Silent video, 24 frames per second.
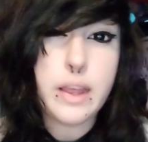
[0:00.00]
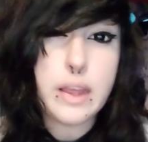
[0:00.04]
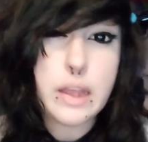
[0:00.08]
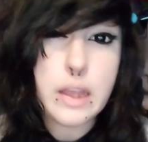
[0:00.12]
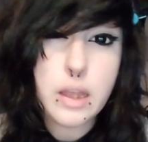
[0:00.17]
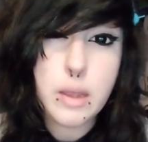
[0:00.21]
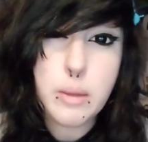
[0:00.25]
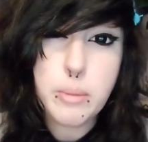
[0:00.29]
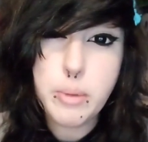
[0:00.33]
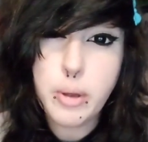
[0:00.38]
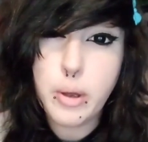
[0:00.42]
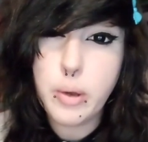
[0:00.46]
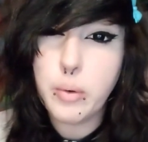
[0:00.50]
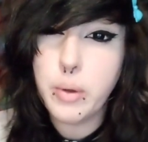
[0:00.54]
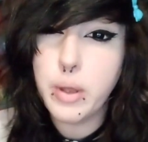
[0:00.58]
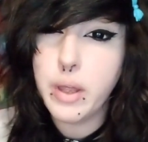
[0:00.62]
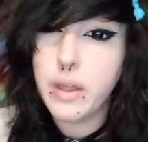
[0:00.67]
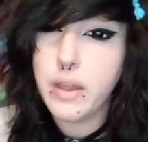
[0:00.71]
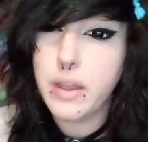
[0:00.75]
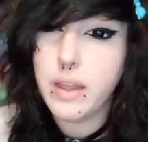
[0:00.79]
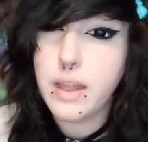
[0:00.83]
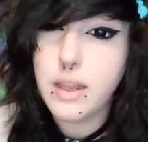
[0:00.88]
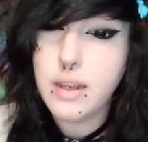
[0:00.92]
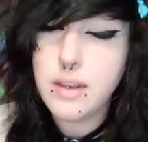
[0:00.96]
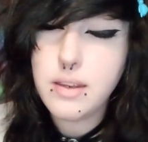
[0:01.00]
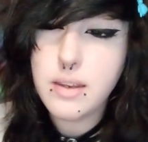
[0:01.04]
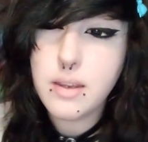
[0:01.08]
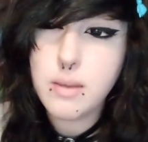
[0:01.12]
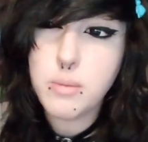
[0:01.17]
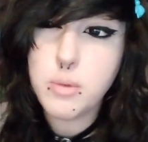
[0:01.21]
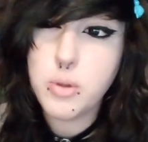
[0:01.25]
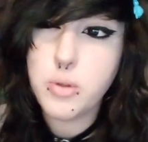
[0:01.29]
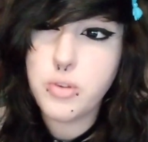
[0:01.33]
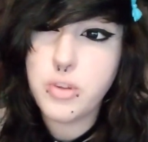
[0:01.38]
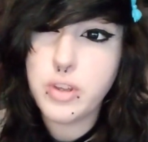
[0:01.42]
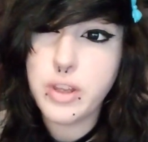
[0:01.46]
emo, indie
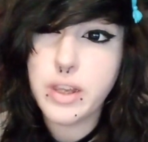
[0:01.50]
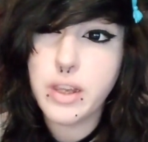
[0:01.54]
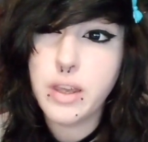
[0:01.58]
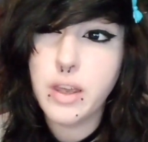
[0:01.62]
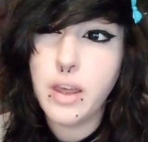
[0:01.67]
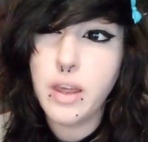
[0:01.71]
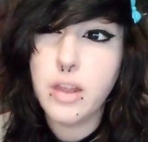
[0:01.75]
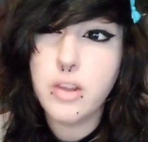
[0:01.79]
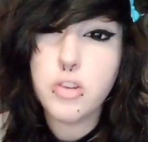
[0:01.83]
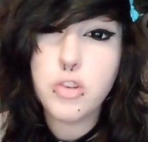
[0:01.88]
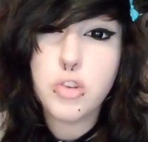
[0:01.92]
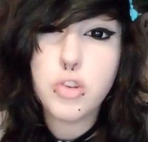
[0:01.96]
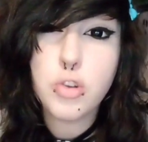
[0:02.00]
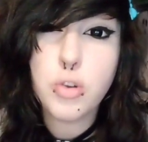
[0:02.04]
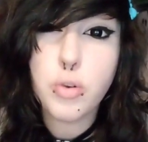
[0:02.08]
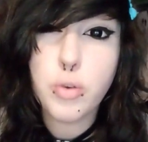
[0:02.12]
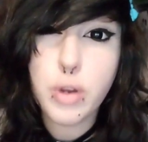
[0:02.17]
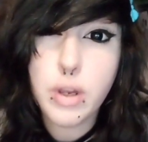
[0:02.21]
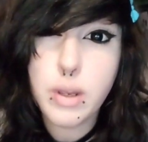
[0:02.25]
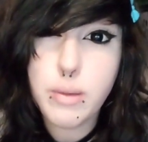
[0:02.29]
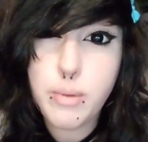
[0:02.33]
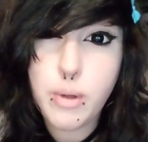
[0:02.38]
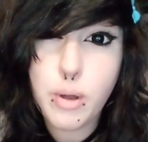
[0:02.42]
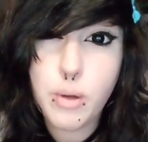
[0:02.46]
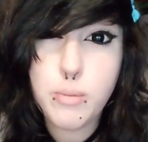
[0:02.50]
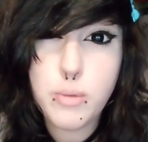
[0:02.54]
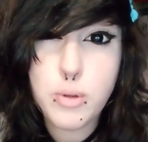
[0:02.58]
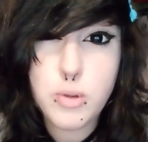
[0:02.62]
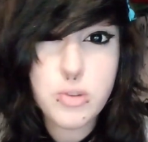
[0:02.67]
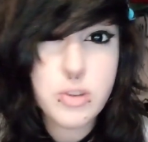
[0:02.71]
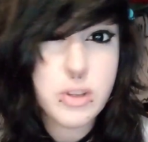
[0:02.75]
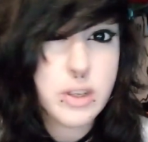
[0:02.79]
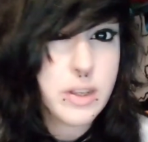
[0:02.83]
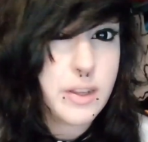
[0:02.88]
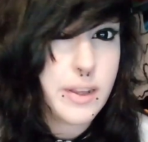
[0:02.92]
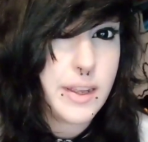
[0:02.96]
music, screamo
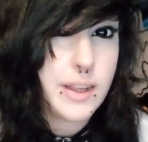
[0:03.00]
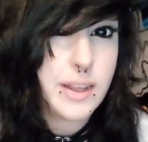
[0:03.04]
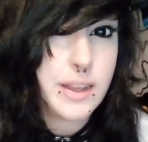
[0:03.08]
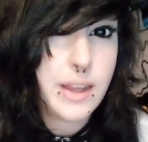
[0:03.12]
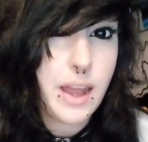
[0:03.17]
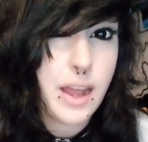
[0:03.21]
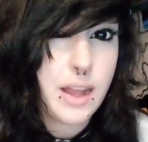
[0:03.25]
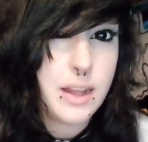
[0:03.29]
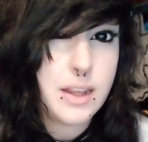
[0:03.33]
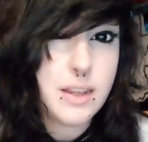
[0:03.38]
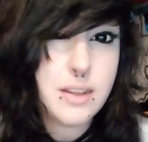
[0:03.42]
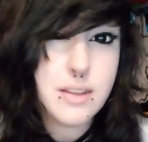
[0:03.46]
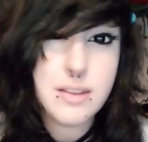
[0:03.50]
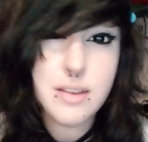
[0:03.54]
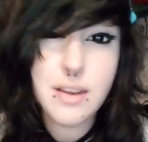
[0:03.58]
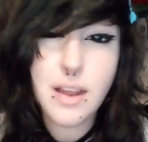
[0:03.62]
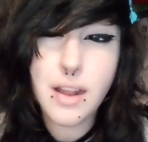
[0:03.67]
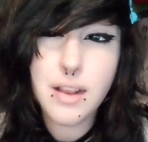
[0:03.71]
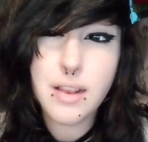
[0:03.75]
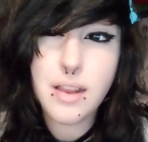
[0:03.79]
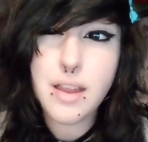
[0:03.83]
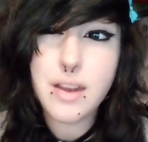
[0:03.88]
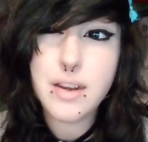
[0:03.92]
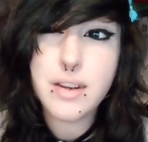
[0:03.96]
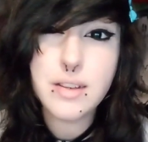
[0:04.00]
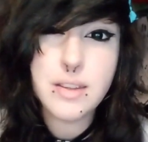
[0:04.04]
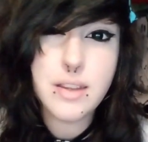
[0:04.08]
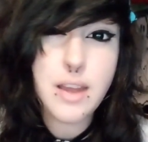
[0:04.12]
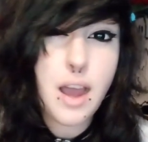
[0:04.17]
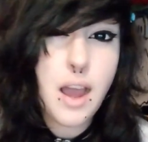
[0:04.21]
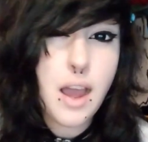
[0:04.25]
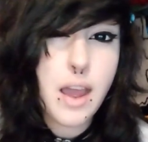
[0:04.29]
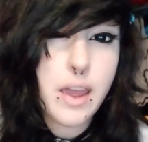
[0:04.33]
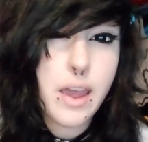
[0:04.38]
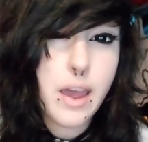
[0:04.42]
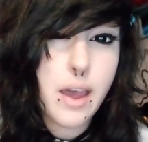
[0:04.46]
music like that, let's not let it
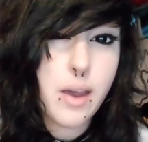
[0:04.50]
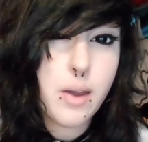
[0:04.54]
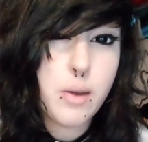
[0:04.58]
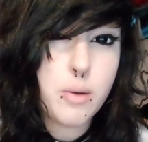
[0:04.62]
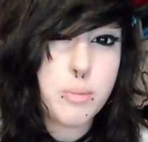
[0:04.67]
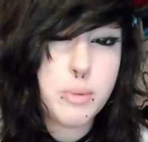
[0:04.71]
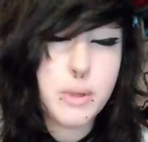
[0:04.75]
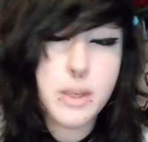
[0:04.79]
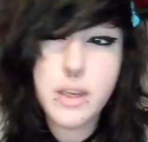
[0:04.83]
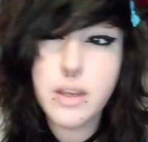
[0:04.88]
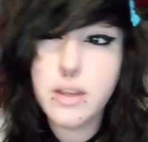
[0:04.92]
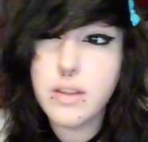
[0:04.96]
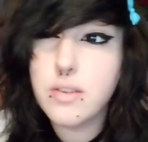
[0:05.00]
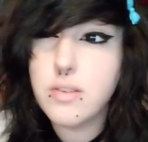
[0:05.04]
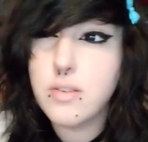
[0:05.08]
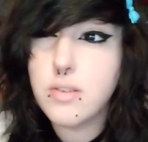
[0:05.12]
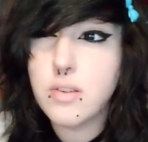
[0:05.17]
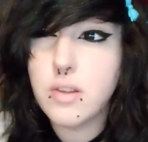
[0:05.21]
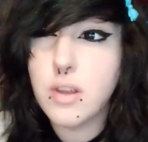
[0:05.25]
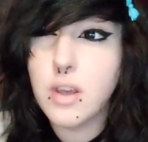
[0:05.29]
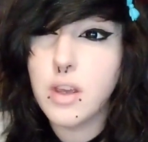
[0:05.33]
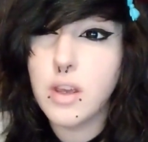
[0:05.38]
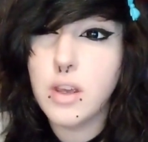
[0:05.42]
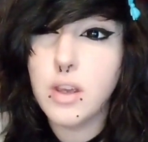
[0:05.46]
die out because